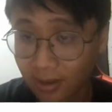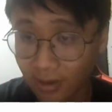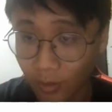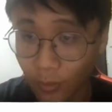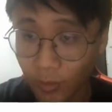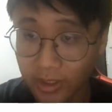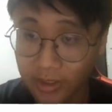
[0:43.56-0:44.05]

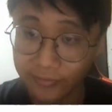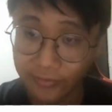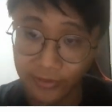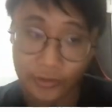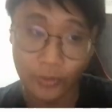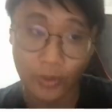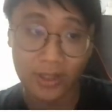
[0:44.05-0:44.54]
Or if
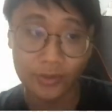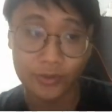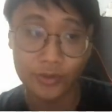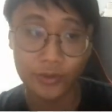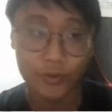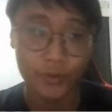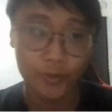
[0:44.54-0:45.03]
you want
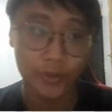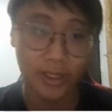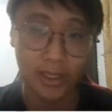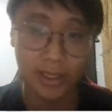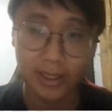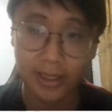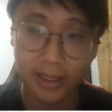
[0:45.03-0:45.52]

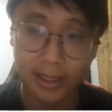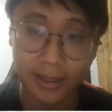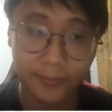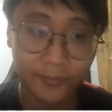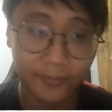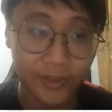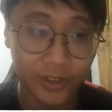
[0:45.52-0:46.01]

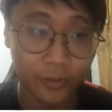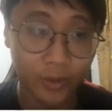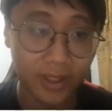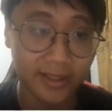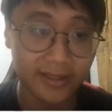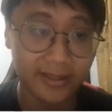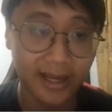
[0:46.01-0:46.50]

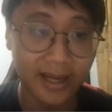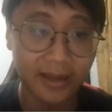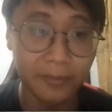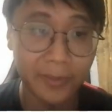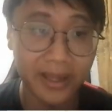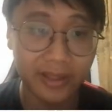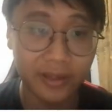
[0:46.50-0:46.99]
the entire
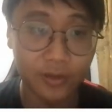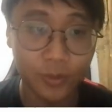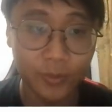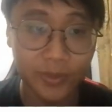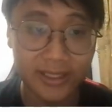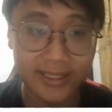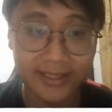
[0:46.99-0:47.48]
method to
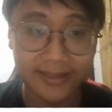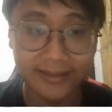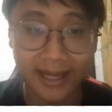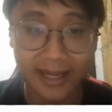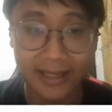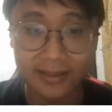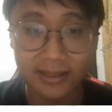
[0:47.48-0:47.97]
be
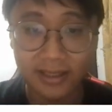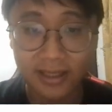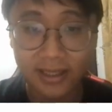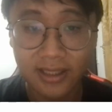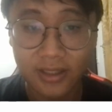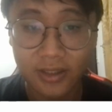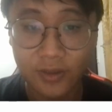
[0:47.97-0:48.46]
synchronized,
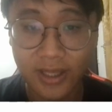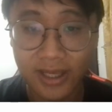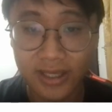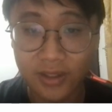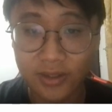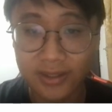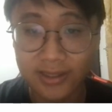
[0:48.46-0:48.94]
you can
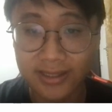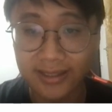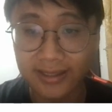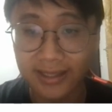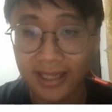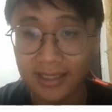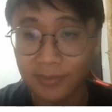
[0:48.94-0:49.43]
use
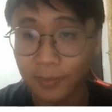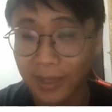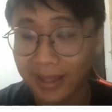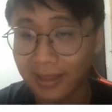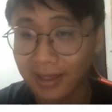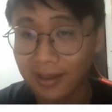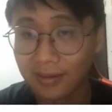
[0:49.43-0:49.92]
synchronized
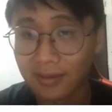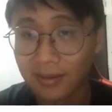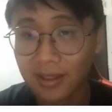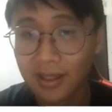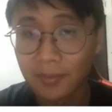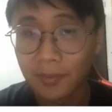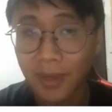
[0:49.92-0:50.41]
method.
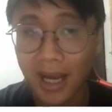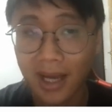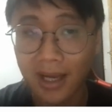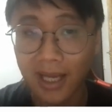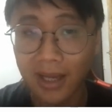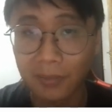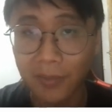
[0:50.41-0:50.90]

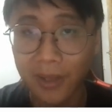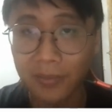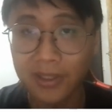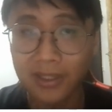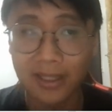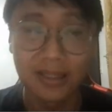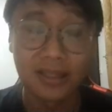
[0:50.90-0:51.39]
But maybe
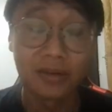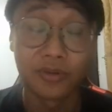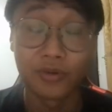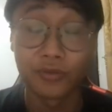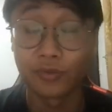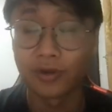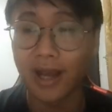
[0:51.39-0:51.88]
in the
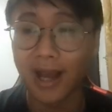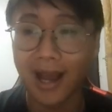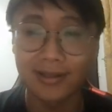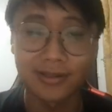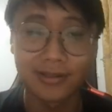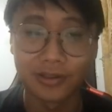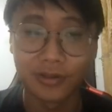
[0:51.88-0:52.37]
interview we
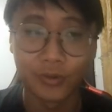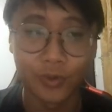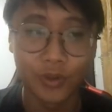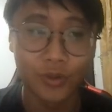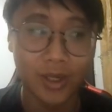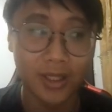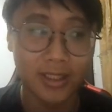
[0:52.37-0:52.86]
ask you
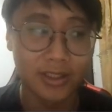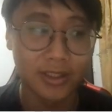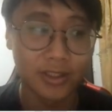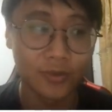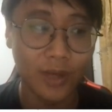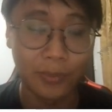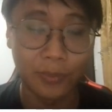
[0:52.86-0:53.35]
which one
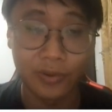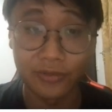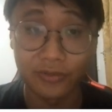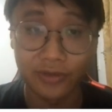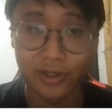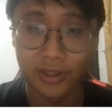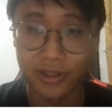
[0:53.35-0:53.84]
you are
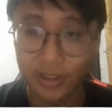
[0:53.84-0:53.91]
prefer.